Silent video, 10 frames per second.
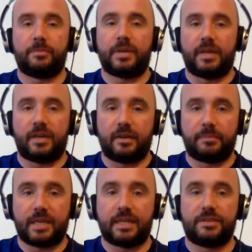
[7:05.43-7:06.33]
part
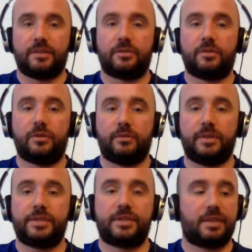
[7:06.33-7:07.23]
back into the
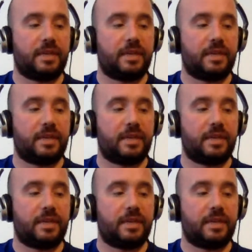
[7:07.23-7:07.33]
chorus,